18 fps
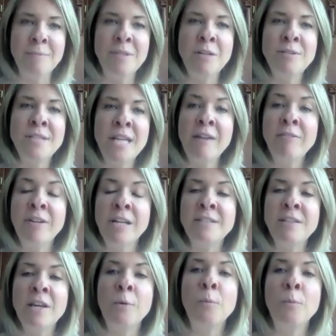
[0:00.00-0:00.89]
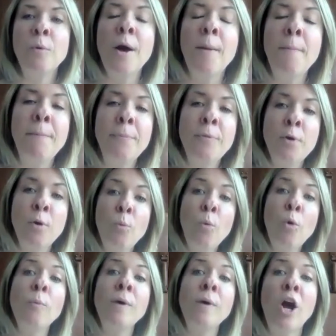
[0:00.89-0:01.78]
so definitely. So um, the,
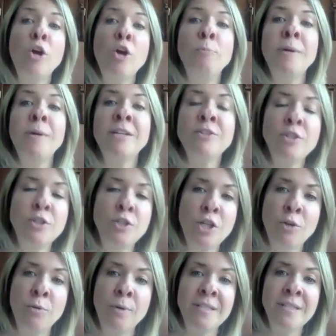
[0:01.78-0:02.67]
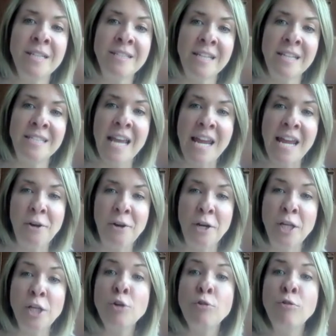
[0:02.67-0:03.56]
what we're hoping to do is, as I say,
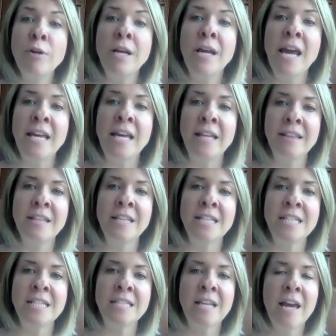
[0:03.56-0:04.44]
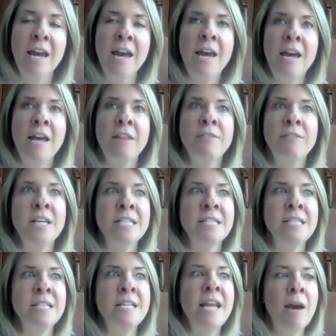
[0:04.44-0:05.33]
kind of create this
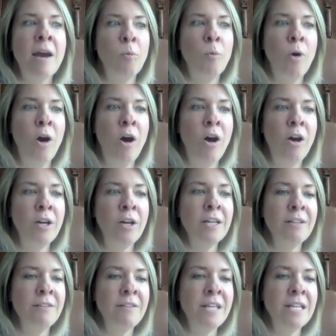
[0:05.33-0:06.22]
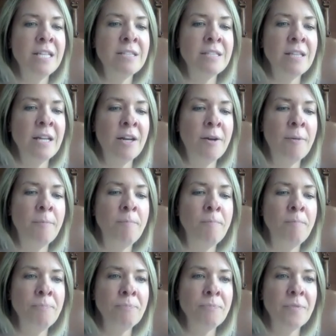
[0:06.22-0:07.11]
this network and this
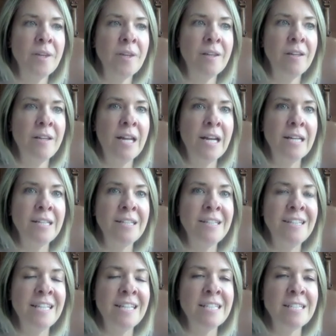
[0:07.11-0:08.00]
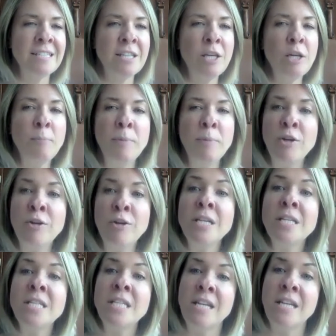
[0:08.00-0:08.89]
um, this
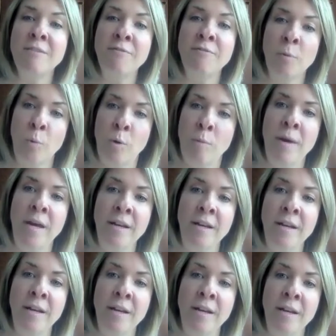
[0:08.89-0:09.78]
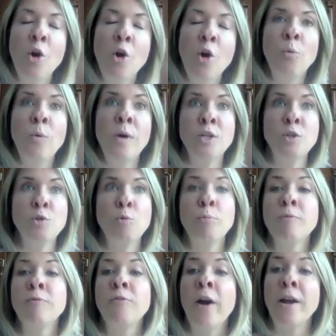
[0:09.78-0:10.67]
community for women, which will
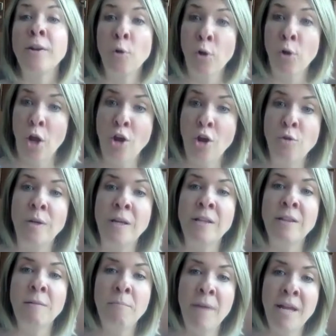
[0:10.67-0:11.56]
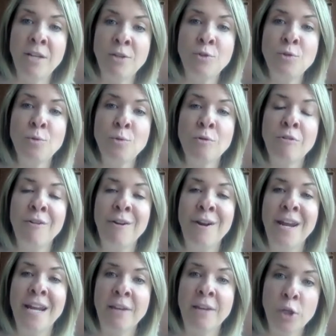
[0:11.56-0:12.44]
provide not only the
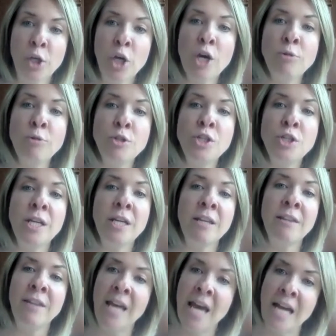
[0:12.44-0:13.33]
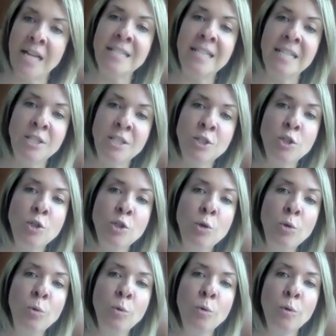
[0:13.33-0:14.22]
mentoring and the coaching and the access to
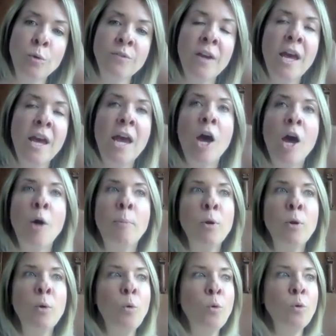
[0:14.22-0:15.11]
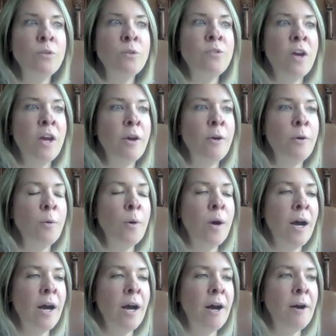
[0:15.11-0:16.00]
tools, but
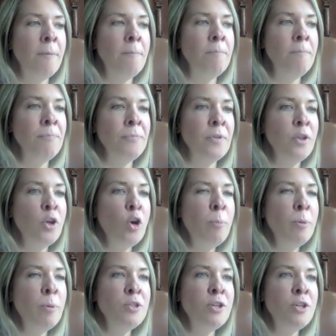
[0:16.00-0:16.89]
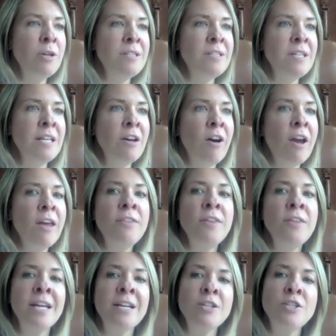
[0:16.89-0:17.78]
also um, the opportunity, I
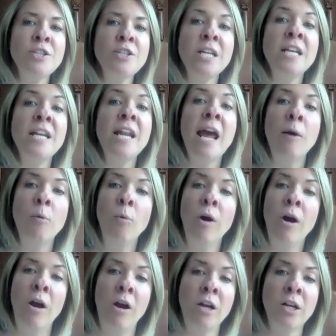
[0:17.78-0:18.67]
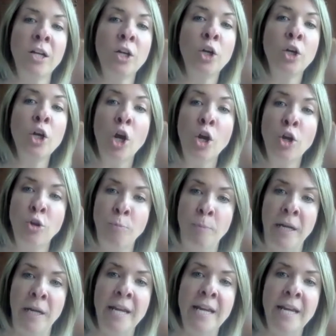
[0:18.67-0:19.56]
think, to network
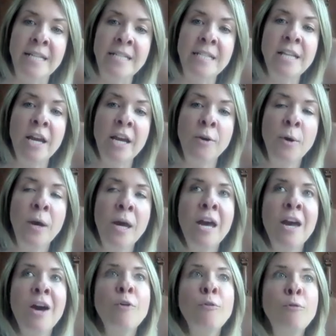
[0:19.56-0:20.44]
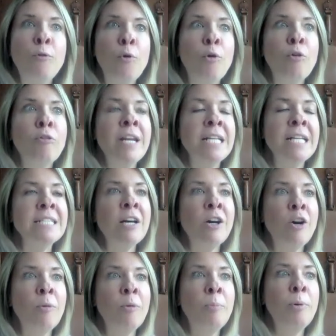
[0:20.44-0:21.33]
globally. So, for an
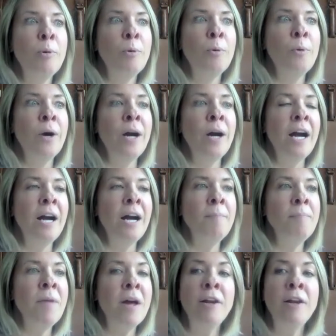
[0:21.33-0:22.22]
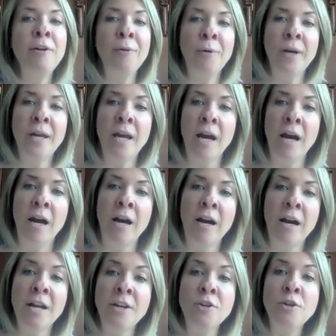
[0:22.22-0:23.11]
example, um, a
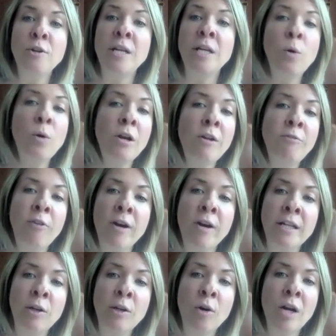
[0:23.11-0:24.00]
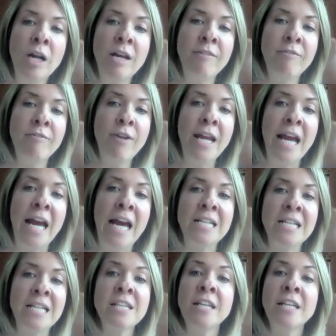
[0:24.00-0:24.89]
lawyer, a newly qualified lawyer in
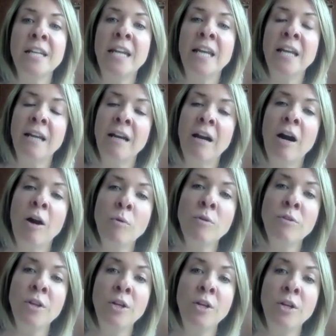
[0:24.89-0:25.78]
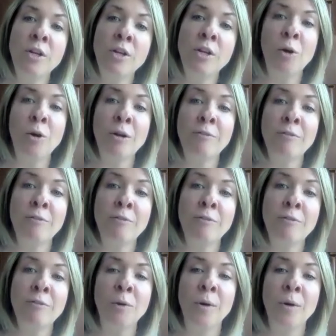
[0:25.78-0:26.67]
Riyadh can link up with a newly
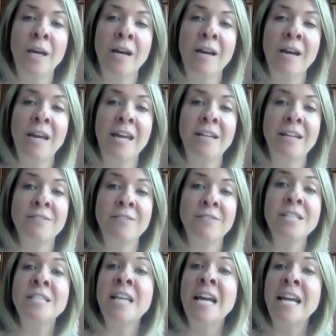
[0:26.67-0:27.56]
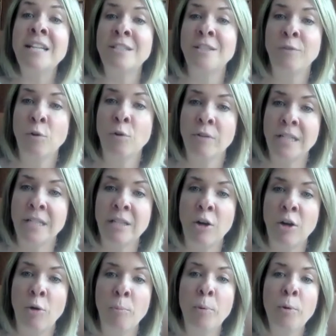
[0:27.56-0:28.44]
qualified lawyer in the States, for
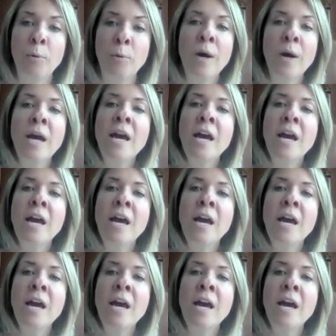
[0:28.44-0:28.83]
example,